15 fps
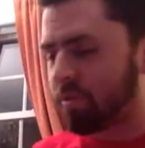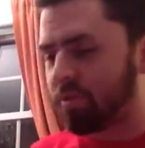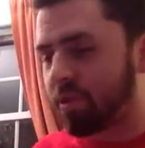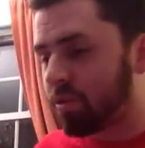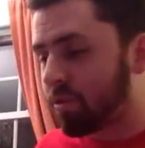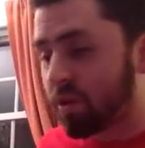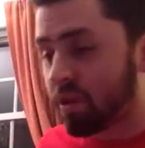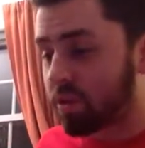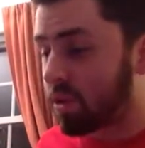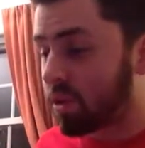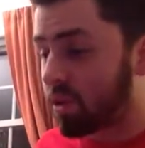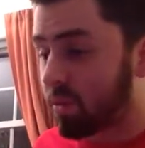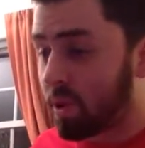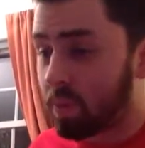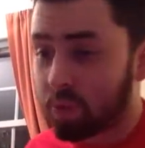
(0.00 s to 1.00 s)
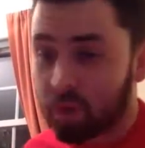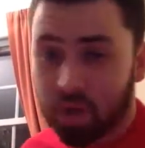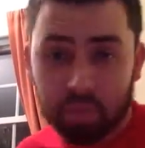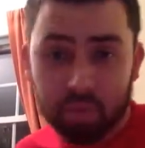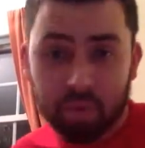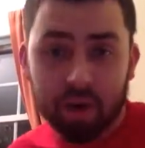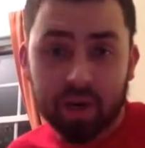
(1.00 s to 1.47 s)
Feel free to look them up. Look
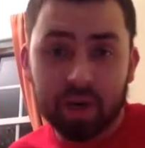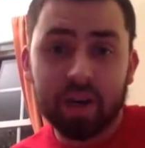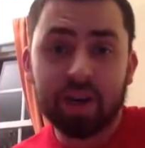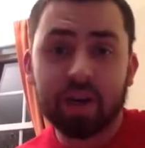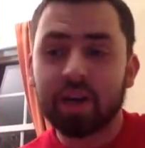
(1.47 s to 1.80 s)
up